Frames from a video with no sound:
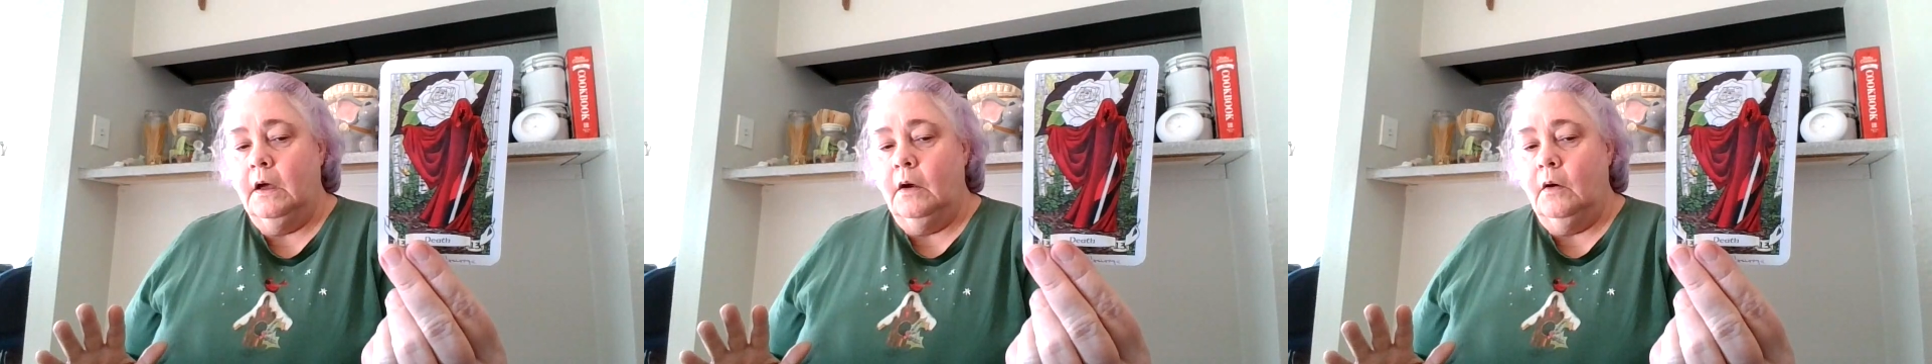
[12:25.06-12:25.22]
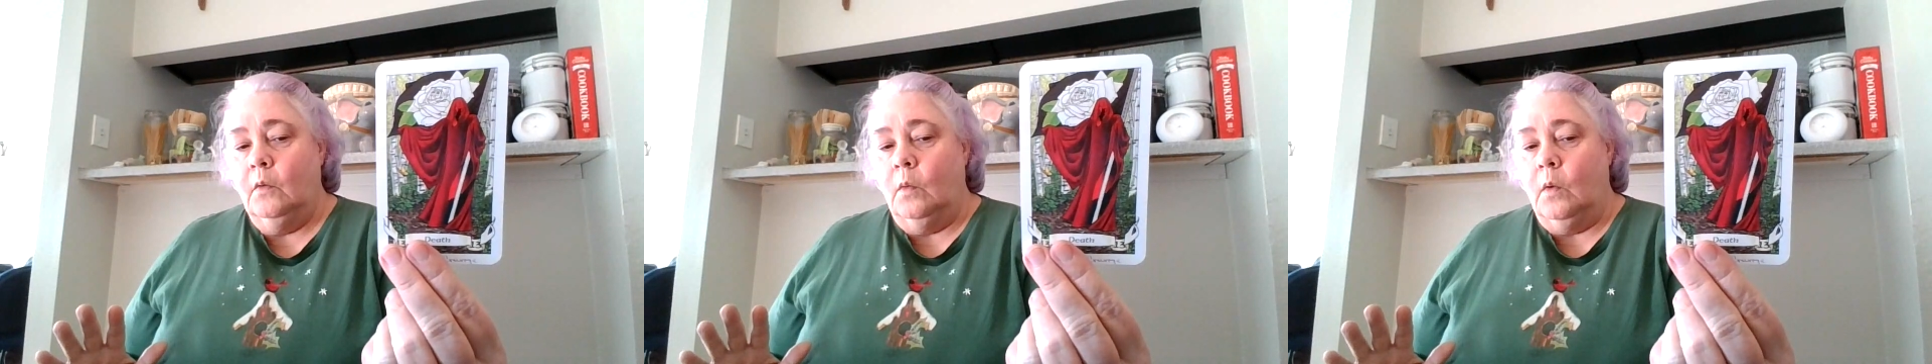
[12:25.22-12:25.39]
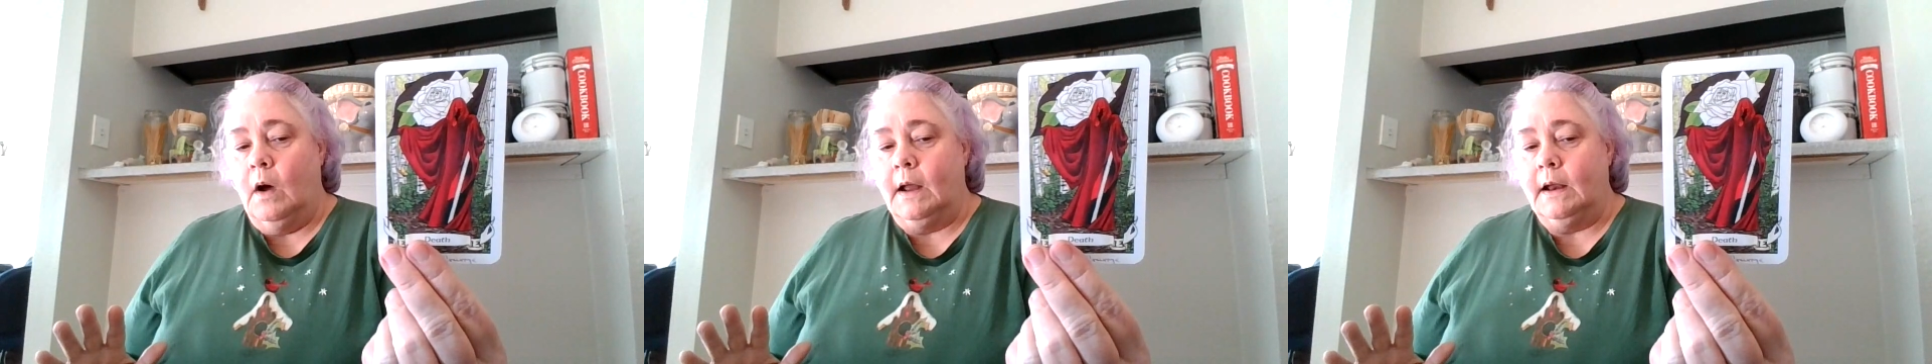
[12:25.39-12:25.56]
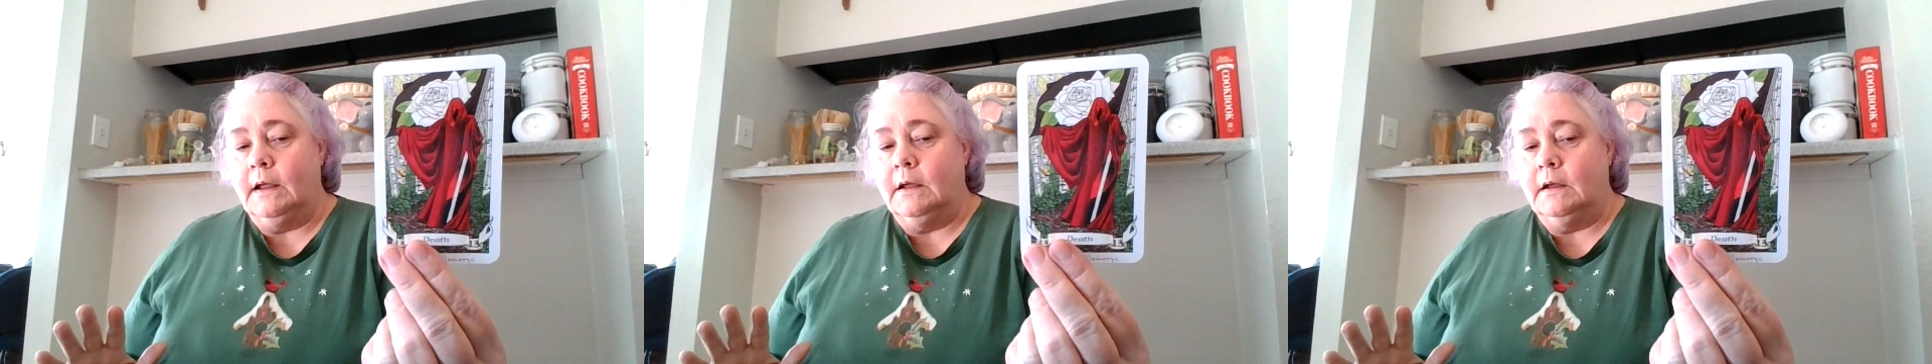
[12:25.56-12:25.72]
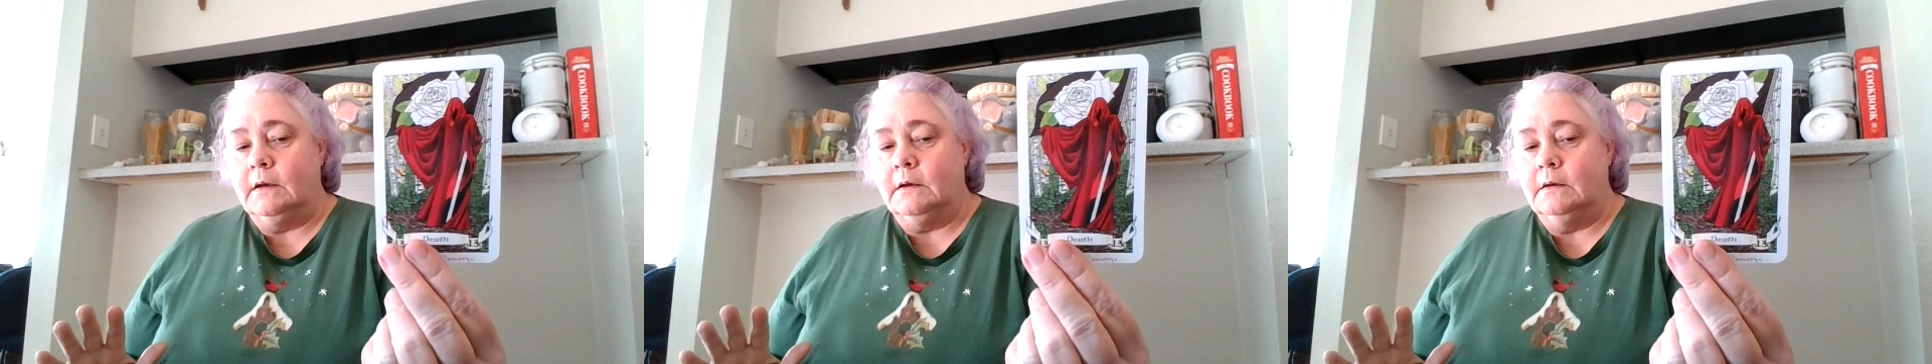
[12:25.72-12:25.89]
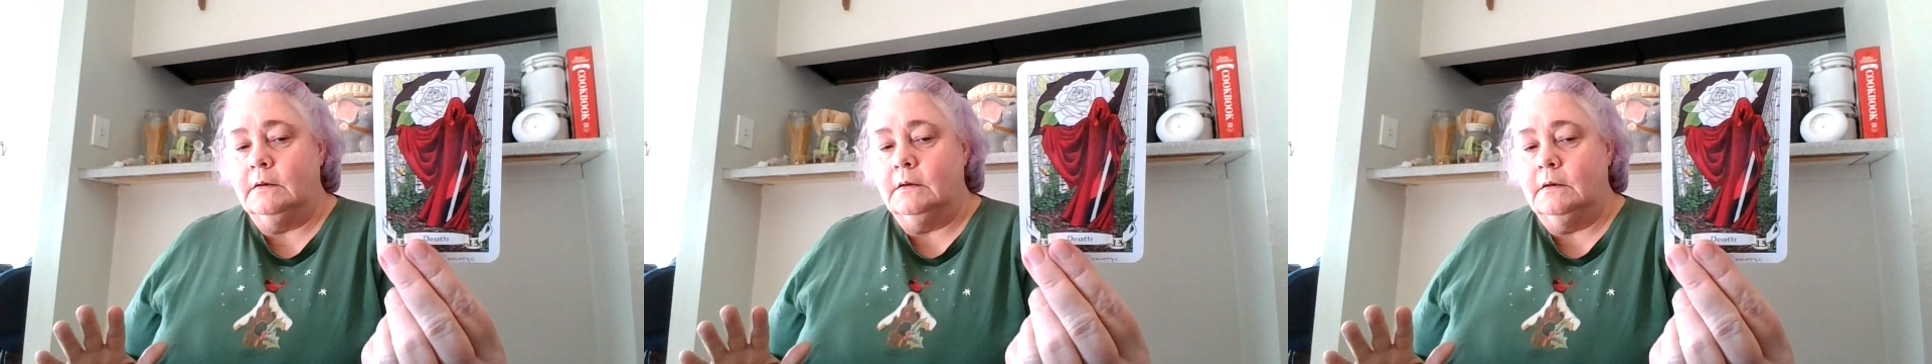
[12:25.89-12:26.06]
what
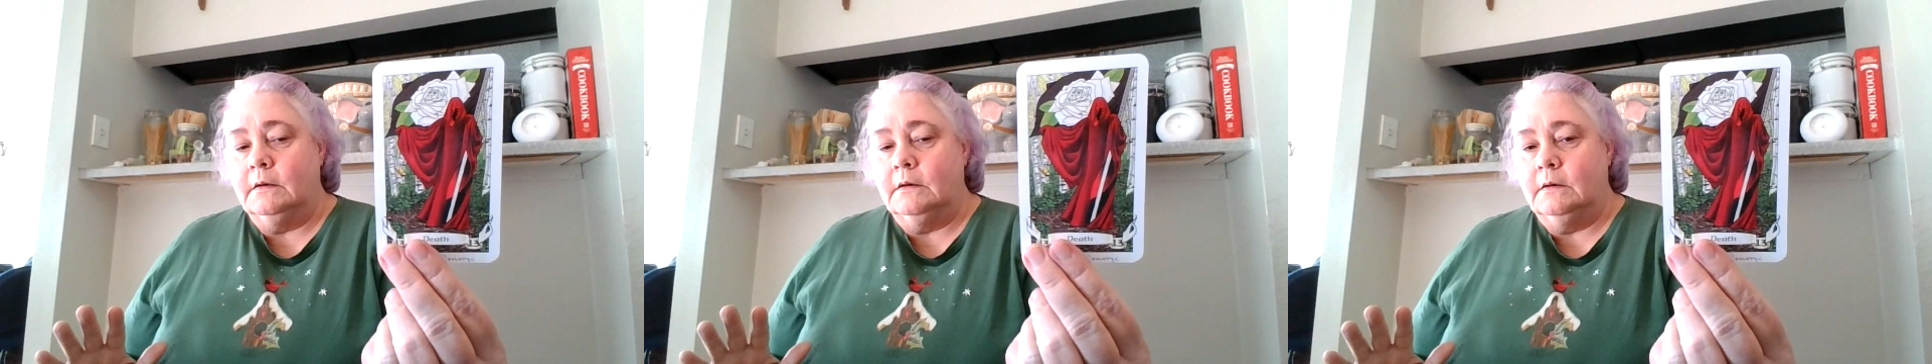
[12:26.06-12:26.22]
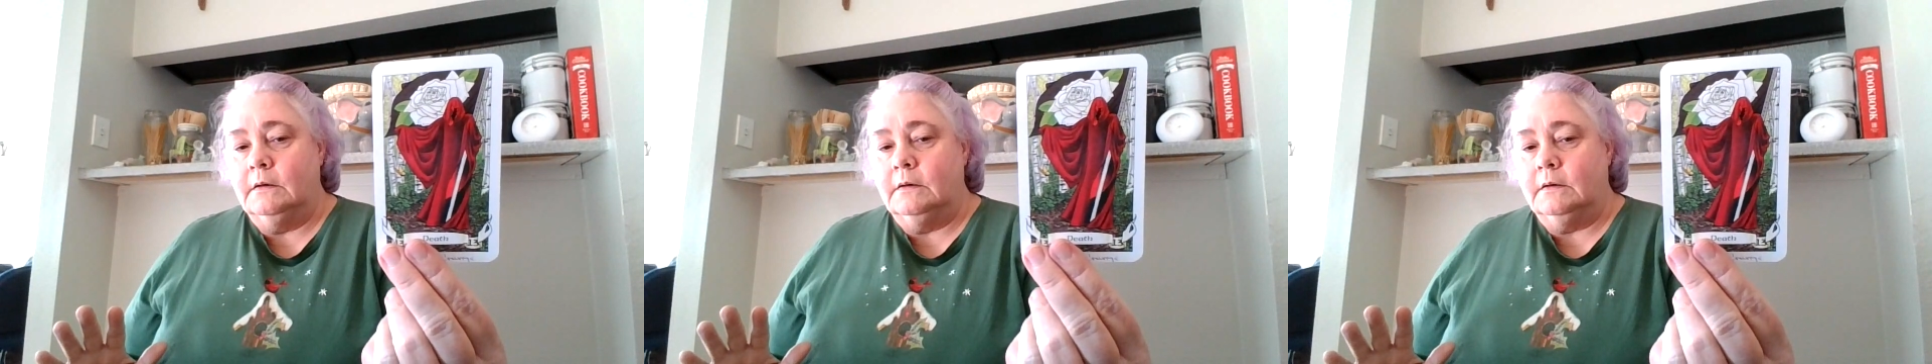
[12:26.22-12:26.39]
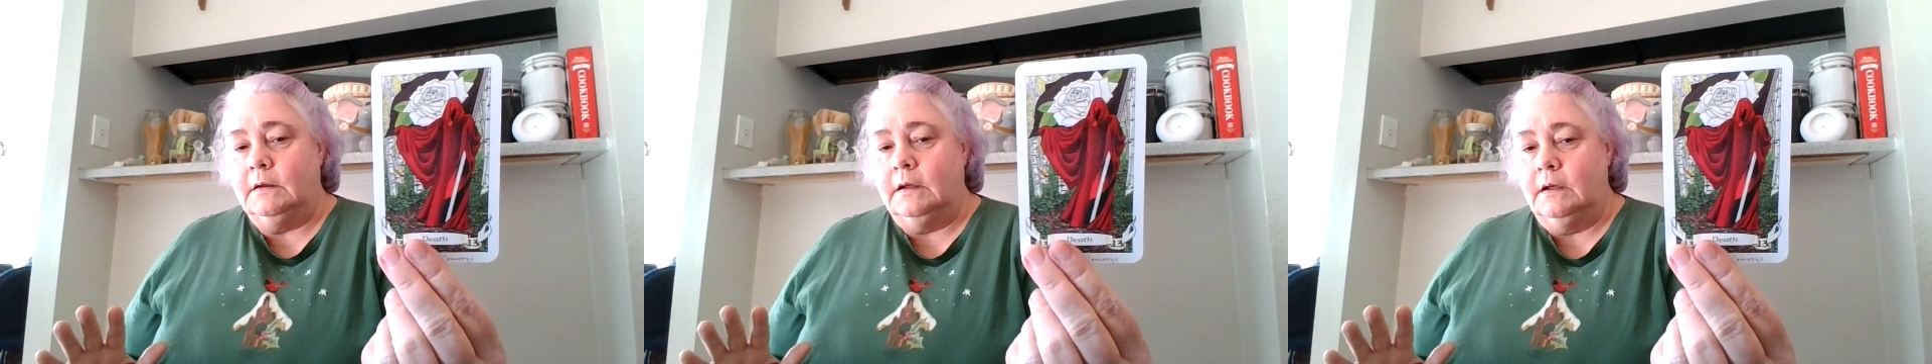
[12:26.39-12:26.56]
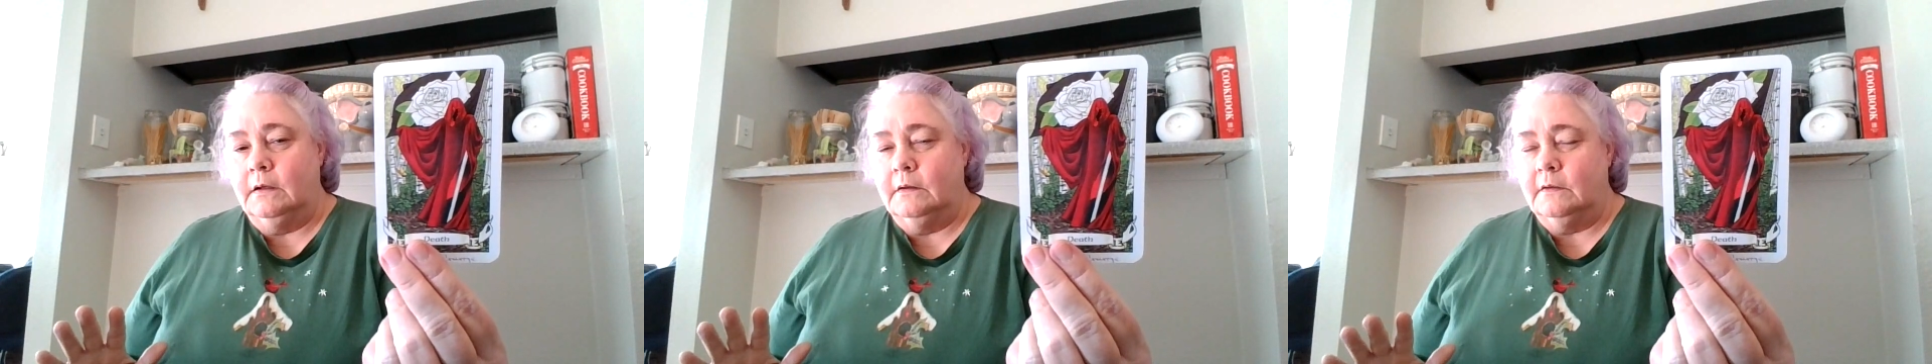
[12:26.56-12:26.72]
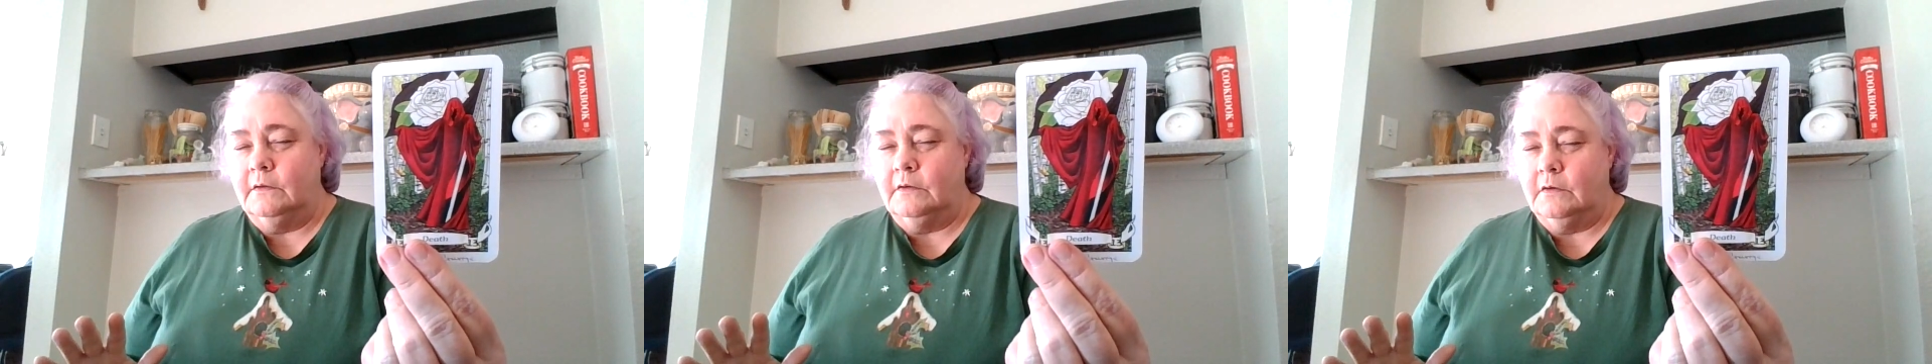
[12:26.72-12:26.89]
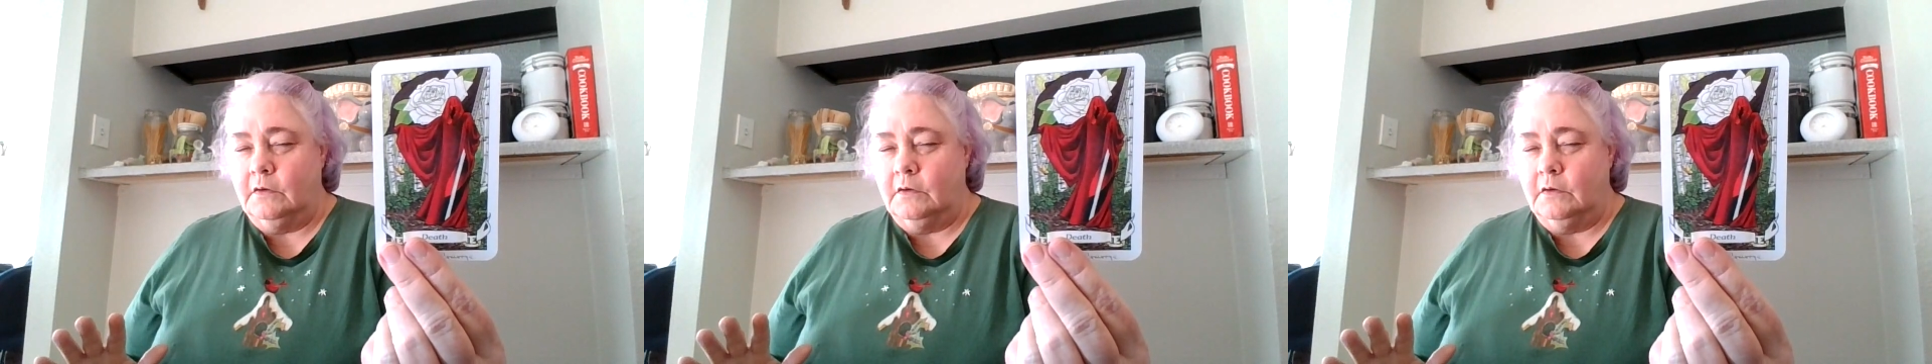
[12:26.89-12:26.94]
it tends